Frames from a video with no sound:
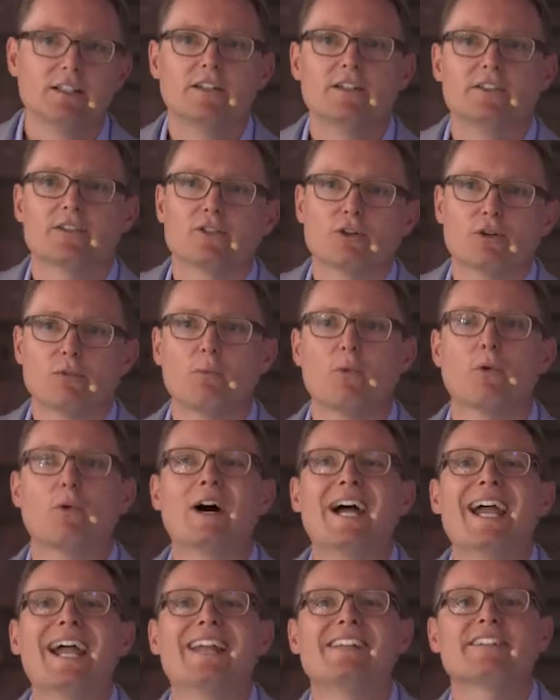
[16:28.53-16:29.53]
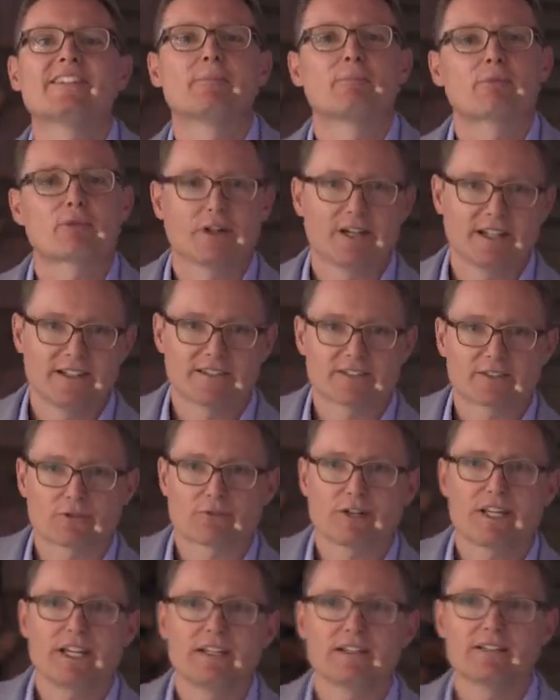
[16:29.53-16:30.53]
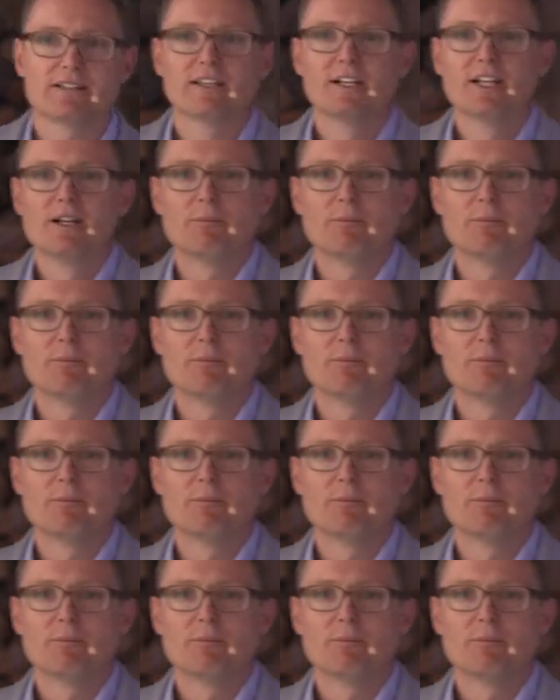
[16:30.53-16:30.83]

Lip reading: so more enterprise grade,